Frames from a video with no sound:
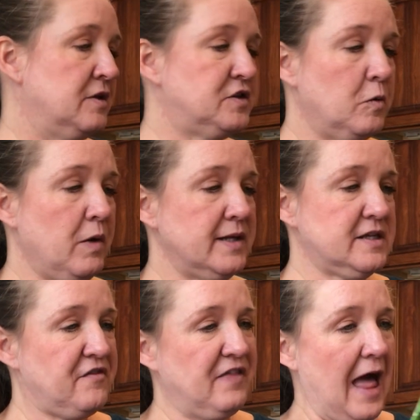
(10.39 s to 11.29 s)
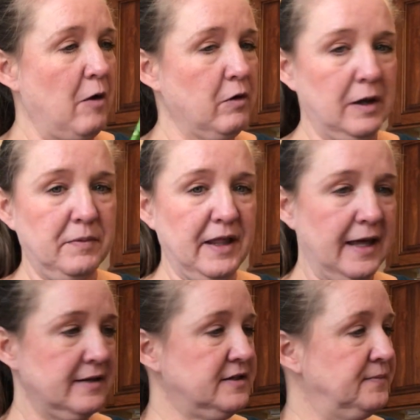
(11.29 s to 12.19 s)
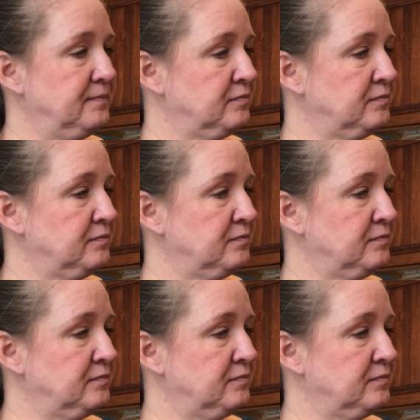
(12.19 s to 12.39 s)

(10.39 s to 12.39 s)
So what is a flowering plant?